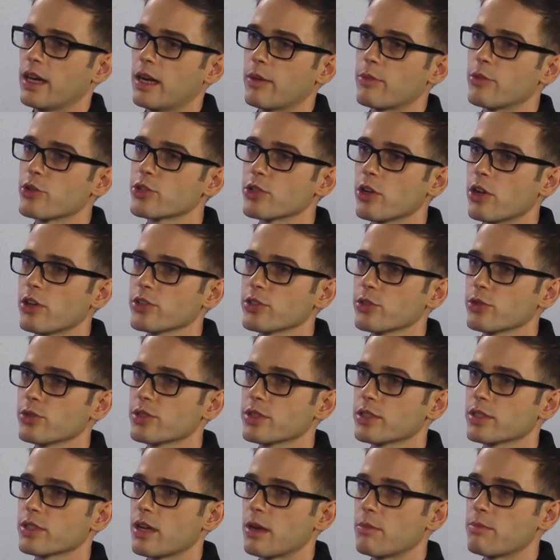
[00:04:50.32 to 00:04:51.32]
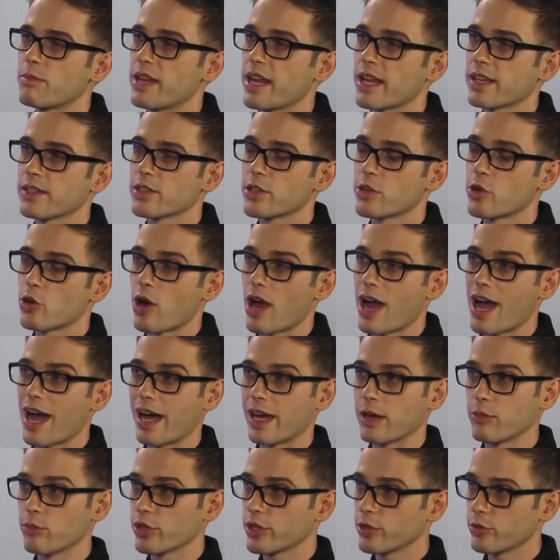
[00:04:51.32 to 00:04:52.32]
There's also some nested or
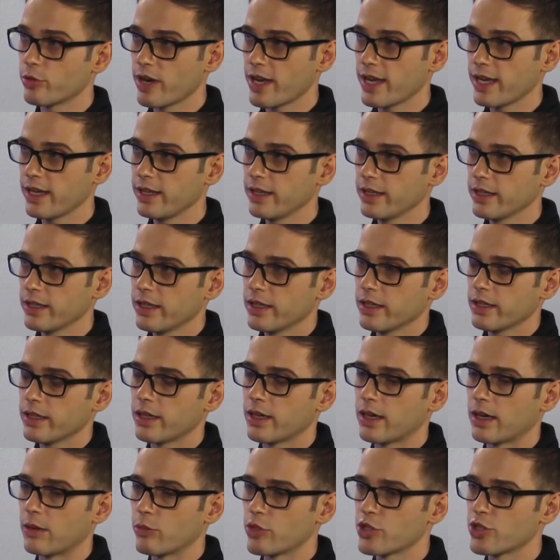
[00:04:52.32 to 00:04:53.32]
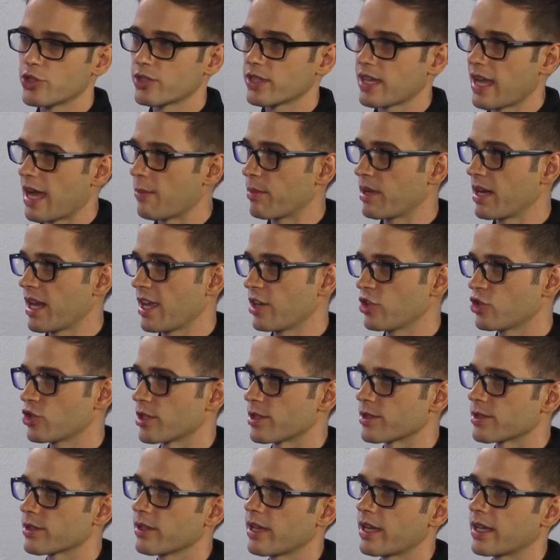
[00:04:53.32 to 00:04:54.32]
hybrid RAID. which is
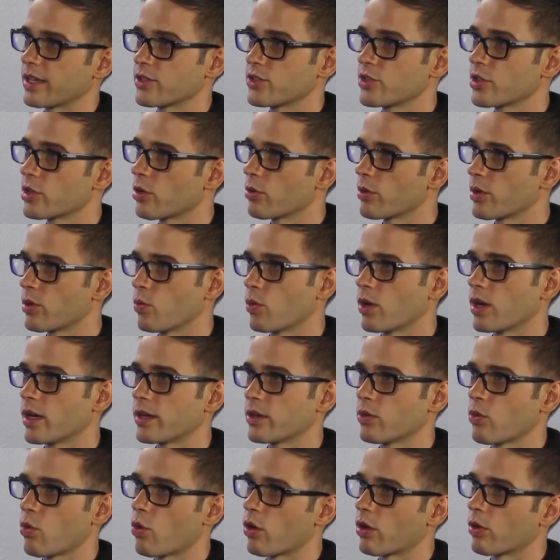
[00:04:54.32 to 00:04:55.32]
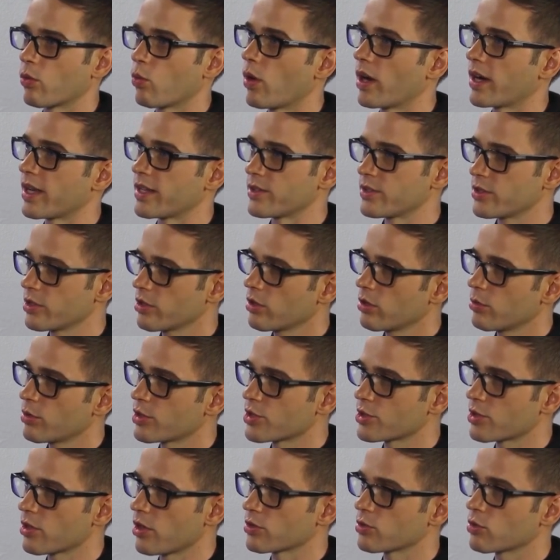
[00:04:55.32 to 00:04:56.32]
combinations like 0 and 1 or 1 and 0,
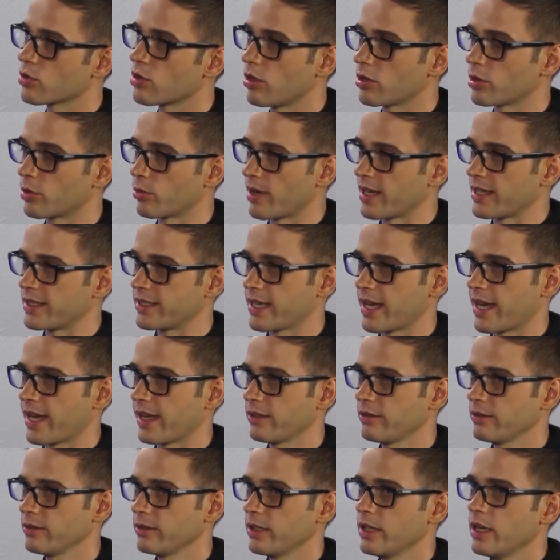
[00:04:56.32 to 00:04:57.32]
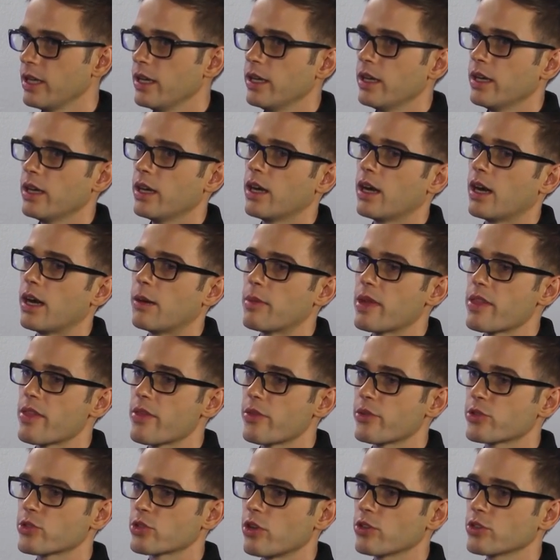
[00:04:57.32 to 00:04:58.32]
which is also called a RAID 10. And
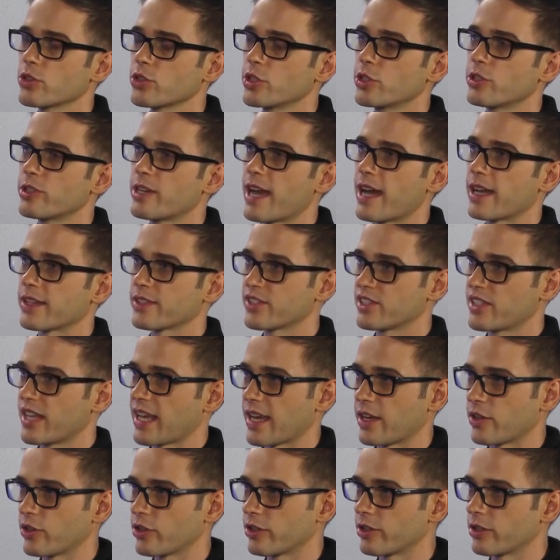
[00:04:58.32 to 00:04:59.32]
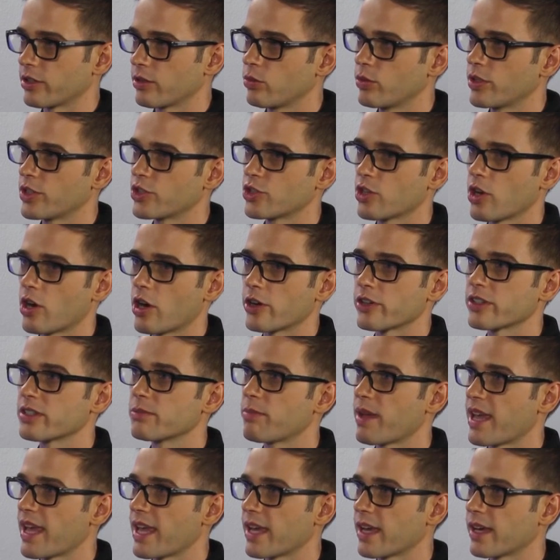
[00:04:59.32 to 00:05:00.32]
then there's also your non-standard, which are
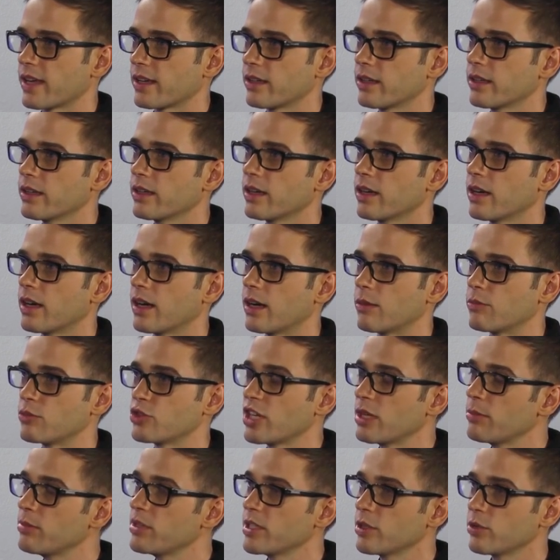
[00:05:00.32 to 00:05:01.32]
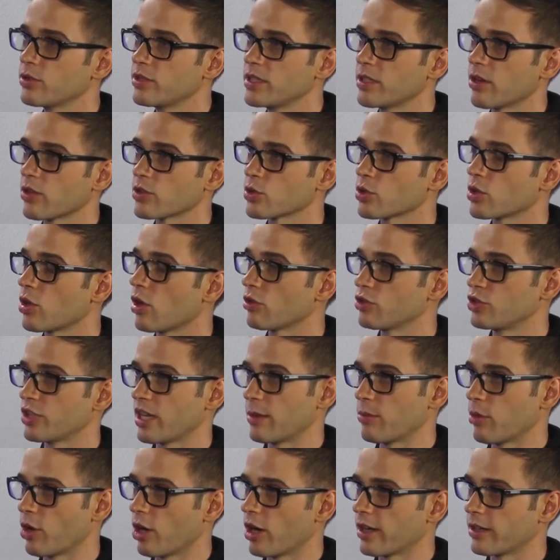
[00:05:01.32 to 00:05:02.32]
SPAN, JBOD, also called
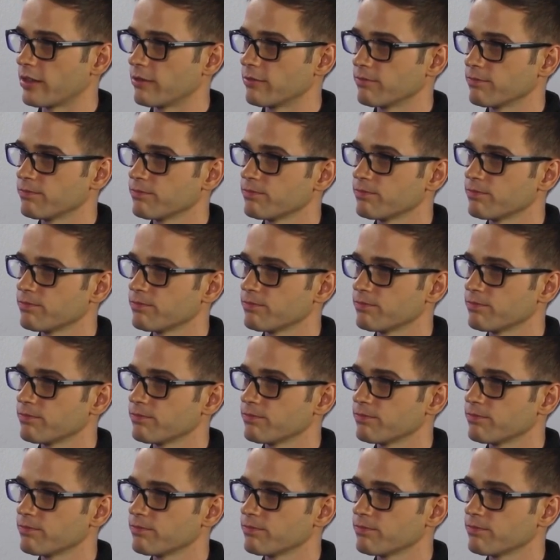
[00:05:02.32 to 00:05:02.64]
JBAUD.